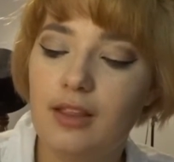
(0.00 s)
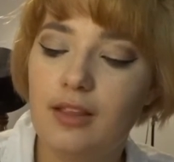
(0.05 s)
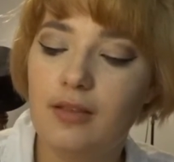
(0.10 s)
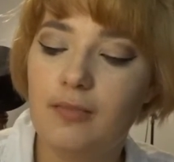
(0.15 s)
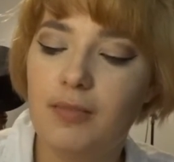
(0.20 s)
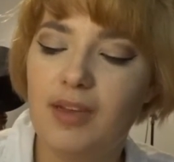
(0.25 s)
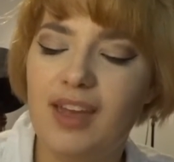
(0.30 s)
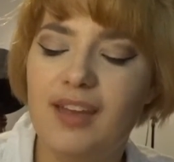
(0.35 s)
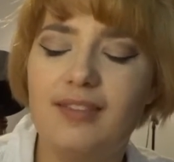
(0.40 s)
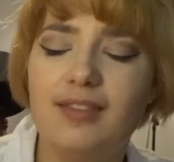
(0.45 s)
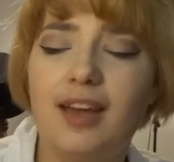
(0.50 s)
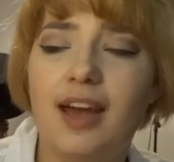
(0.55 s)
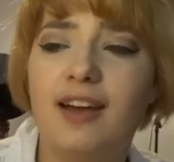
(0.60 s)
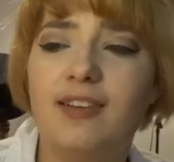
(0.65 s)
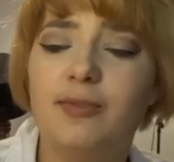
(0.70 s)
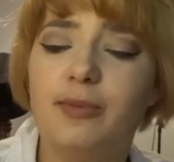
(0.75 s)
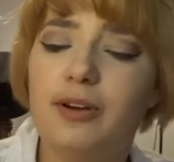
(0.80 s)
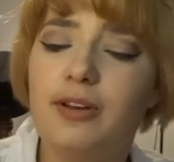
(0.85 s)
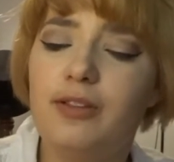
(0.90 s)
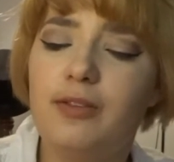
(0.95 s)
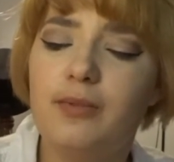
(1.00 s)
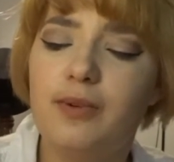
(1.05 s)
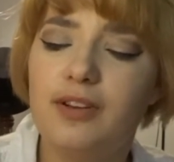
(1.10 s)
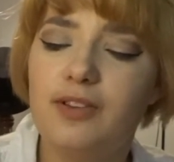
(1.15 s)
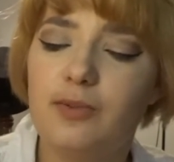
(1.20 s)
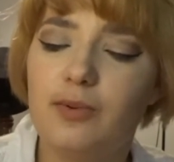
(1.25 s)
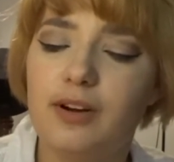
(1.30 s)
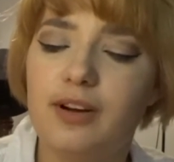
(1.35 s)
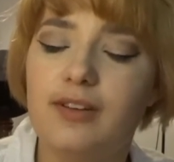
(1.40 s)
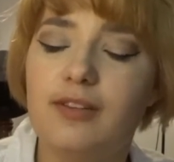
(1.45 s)
Because it has one of the
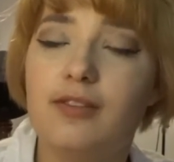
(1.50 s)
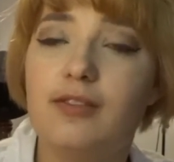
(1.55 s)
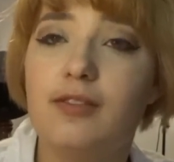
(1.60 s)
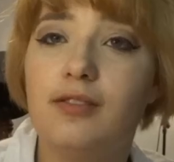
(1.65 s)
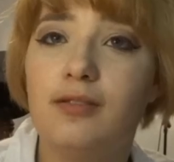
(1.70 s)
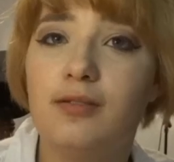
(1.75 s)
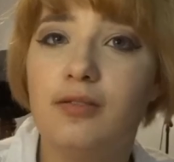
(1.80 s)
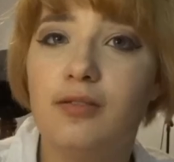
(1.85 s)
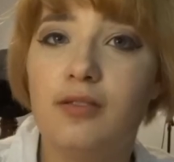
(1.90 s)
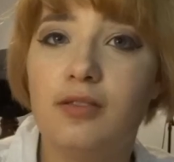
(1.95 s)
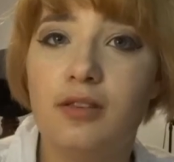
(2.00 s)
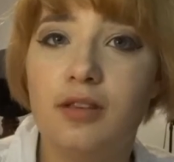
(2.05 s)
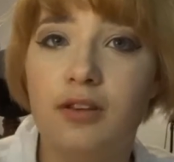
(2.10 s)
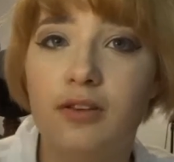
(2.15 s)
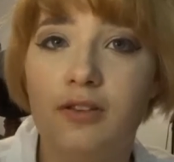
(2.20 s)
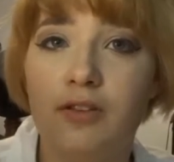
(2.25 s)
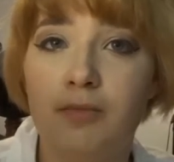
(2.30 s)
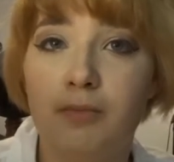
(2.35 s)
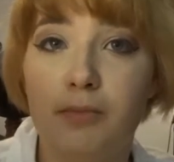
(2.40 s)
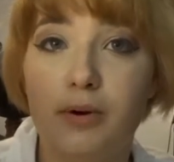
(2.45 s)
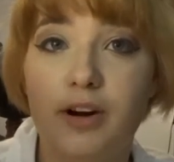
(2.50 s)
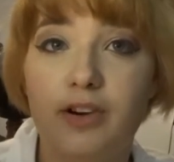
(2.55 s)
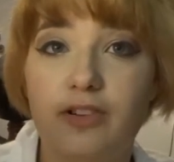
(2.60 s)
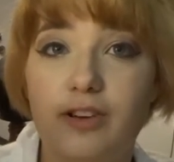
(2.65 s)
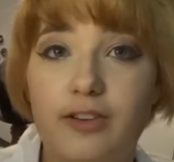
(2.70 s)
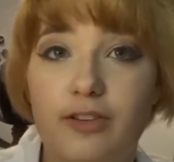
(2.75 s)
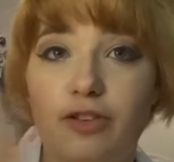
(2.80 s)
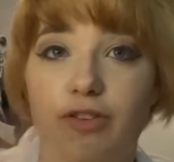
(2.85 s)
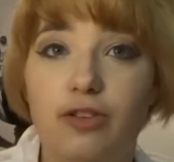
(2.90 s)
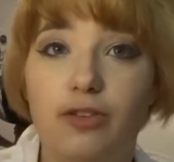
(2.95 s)
ones where it's the brush
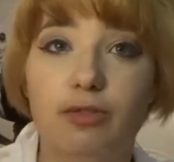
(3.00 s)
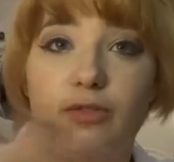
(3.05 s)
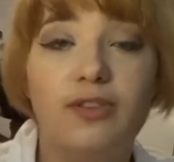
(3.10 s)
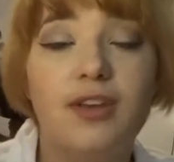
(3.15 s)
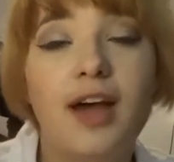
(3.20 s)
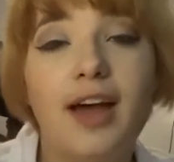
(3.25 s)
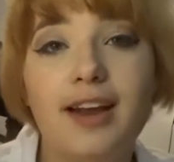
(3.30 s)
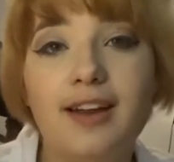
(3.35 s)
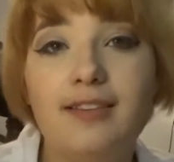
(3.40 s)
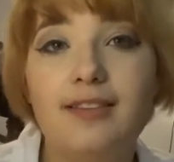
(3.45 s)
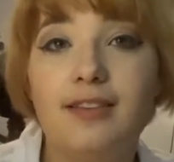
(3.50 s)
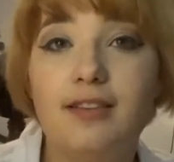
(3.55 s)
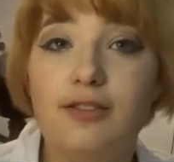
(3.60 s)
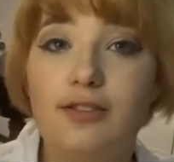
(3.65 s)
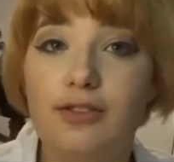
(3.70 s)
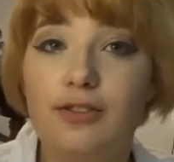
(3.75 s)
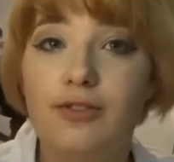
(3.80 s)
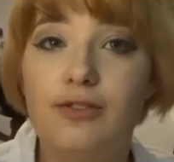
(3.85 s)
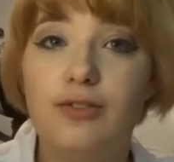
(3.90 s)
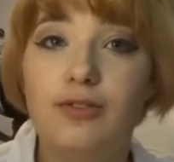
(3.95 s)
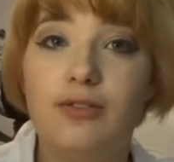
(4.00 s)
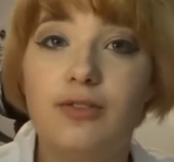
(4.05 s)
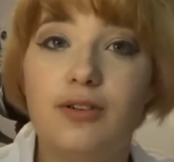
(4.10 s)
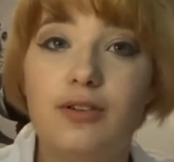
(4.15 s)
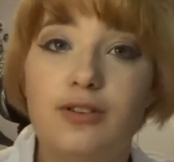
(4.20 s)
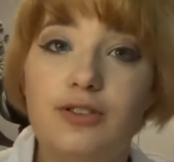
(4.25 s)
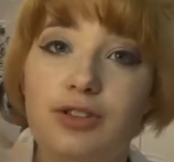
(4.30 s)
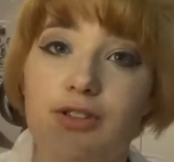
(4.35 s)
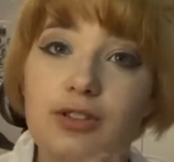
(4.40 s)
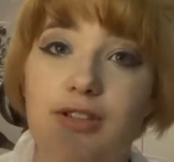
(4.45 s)
has two sides that do
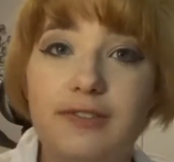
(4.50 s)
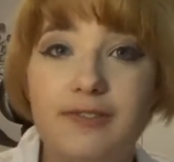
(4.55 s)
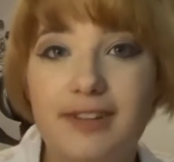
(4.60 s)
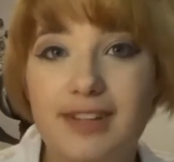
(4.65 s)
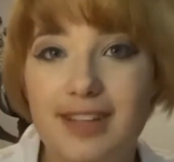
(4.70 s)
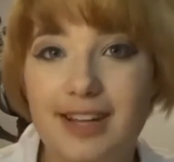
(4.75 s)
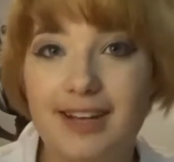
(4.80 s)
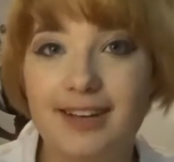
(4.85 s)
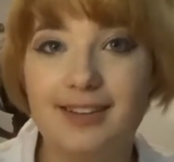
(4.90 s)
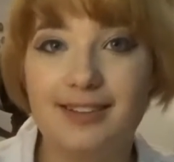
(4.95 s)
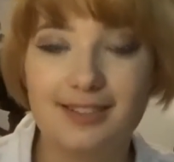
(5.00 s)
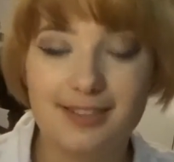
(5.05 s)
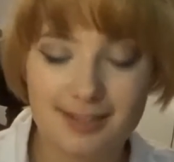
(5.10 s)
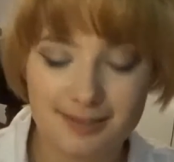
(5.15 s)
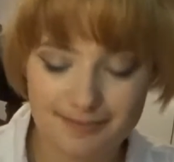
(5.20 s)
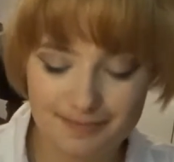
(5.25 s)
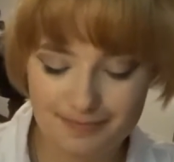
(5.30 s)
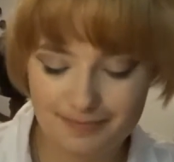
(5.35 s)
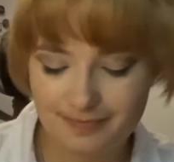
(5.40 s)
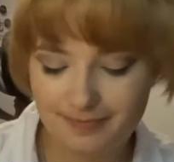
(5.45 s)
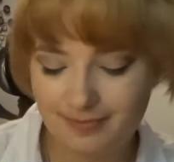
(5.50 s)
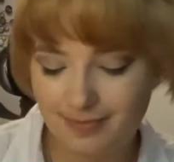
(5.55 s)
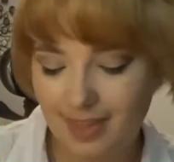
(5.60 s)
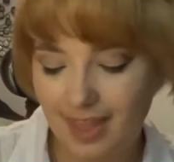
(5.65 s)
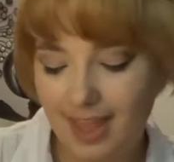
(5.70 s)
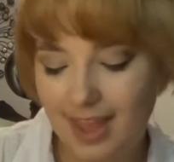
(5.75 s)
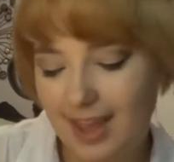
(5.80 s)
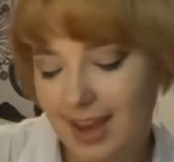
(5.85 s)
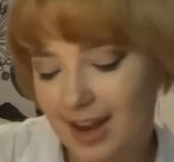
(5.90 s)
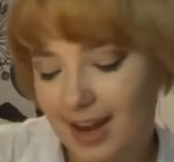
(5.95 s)
two different things.
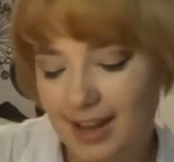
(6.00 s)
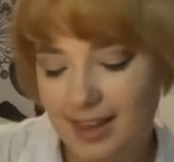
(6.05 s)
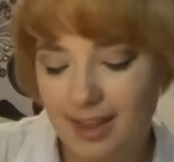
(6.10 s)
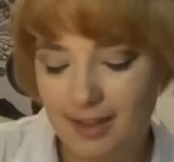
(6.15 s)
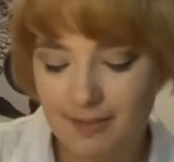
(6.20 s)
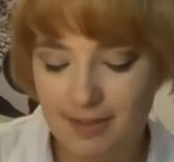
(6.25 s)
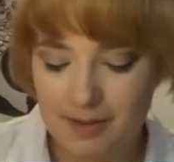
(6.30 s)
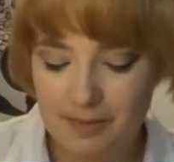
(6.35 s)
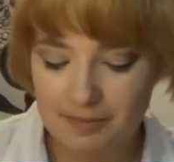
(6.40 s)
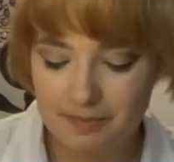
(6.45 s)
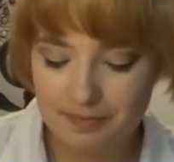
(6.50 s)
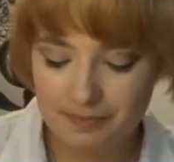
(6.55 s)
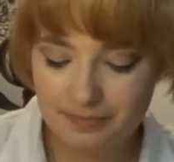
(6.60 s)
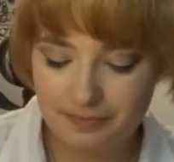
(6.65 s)
I love it.